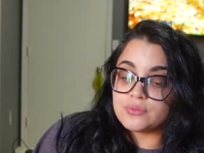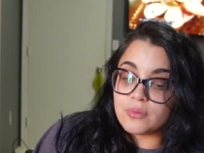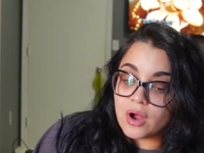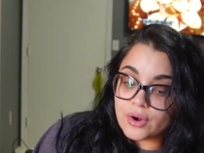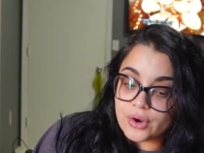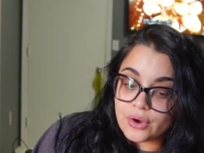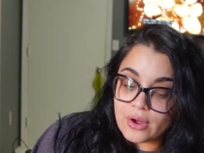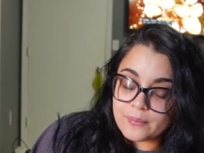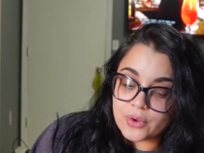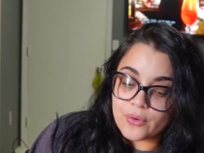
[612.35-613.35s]
Tomorrow
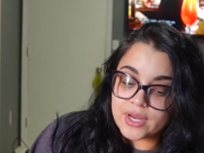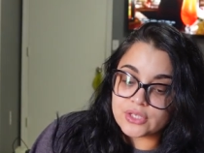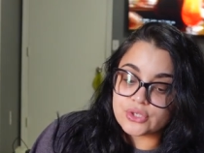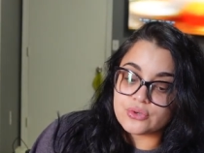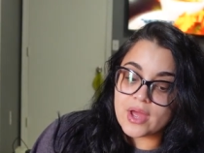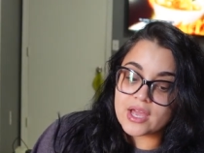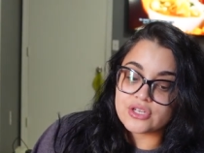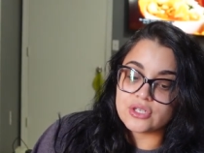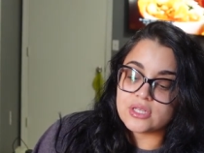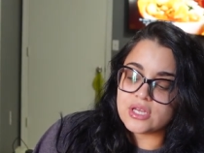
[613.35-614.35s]
I'm going to
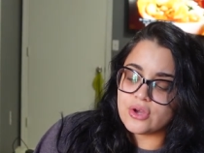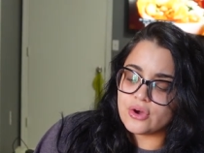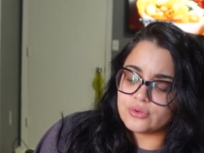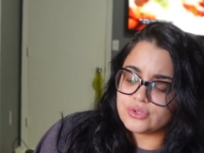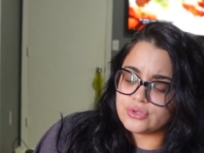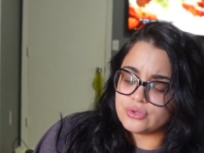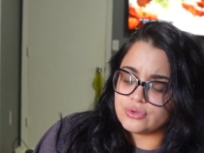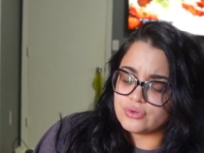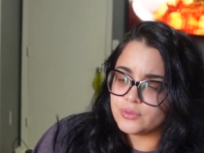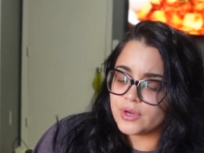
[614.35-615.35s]
actually go
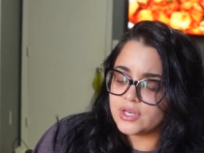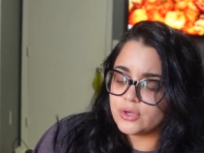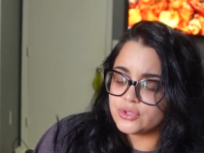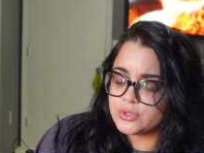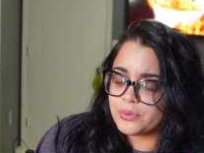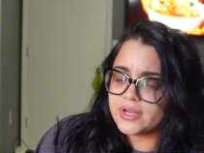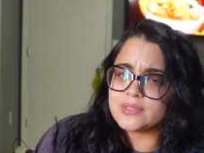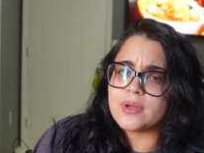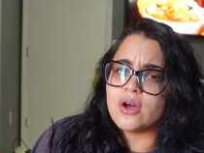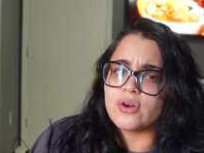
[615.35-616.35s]
to, we're gonna go
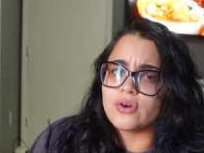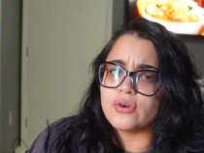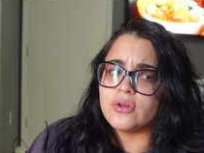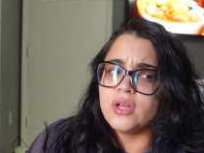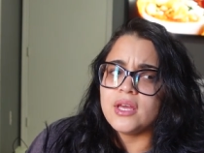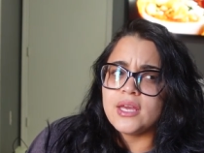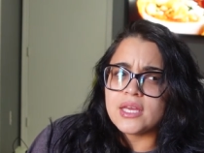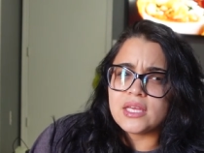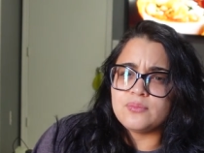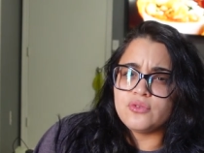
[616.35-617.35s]
surprise my uncle.
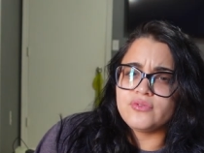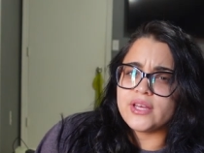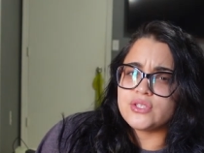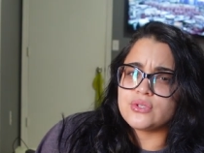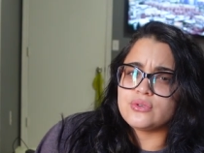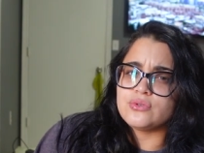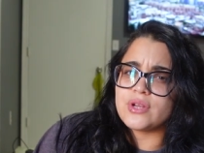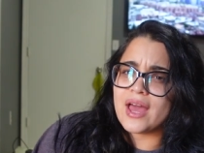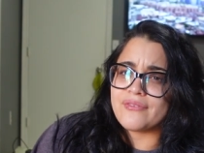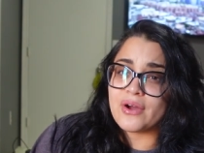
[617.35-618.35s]
He moved like two and
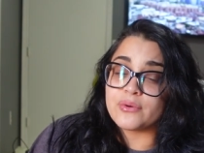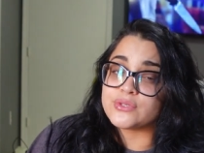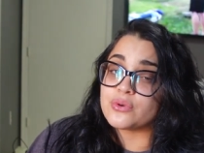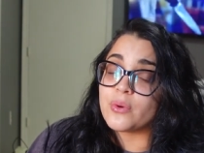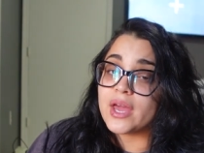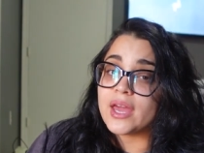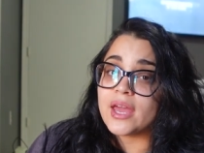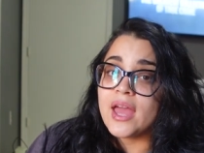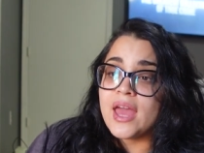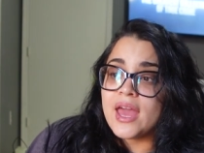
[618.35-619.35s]
a half hours
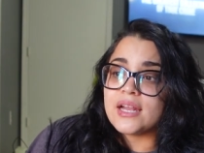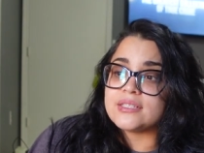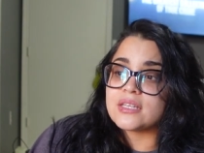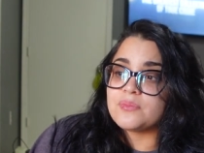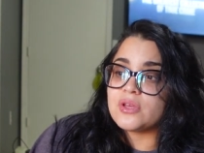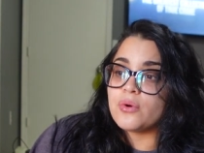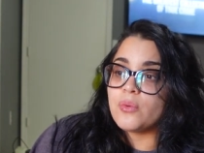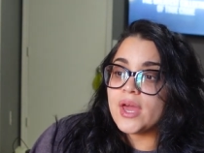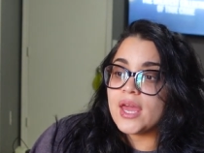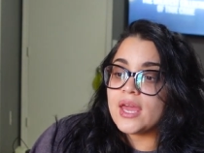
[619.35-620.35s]
away and he's gonna be
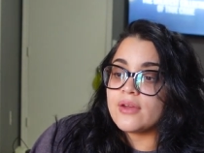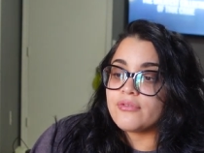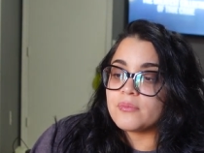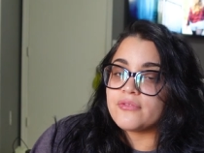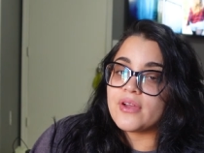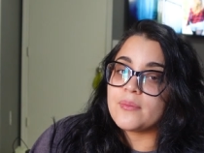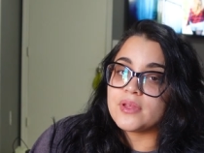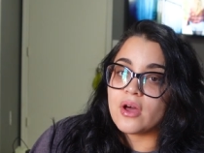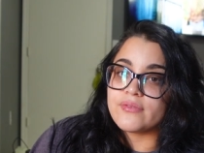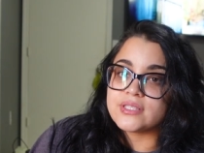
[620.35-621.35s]
away from the
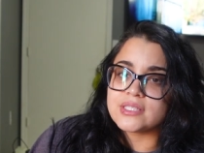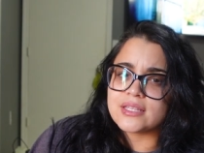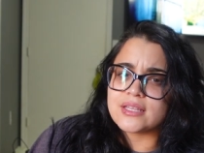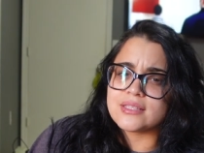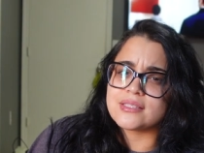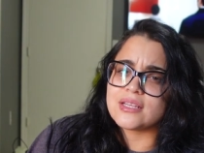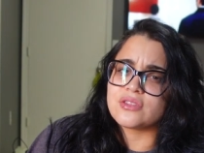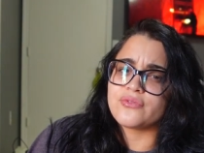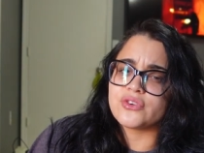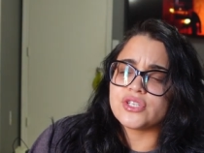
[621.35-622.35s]
family. Obviously I think this is like
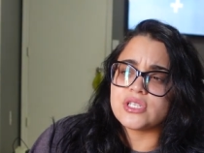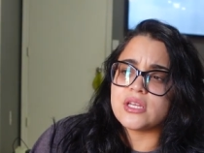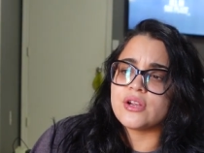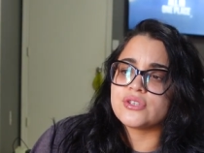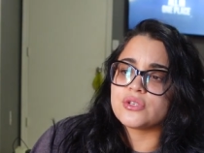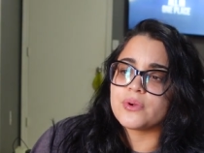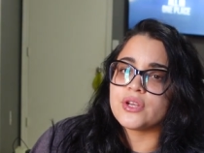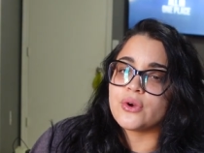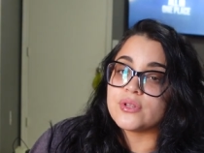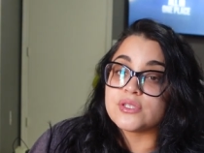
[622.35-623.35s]
the first year so we're
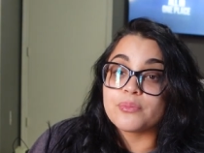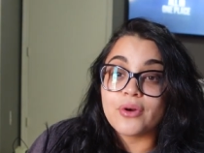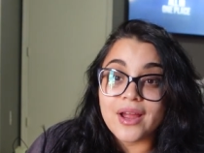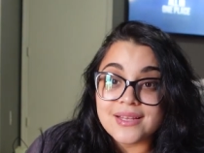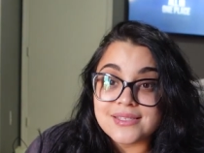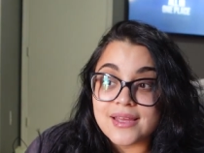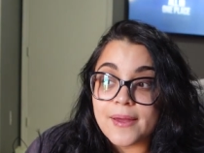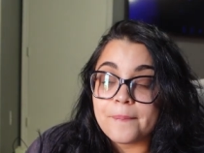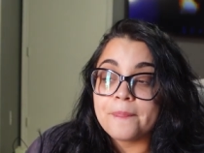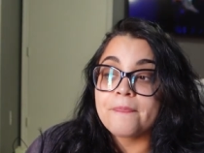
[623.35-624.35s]
gonna go and surprise
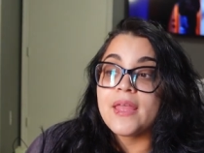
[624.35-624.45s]
him.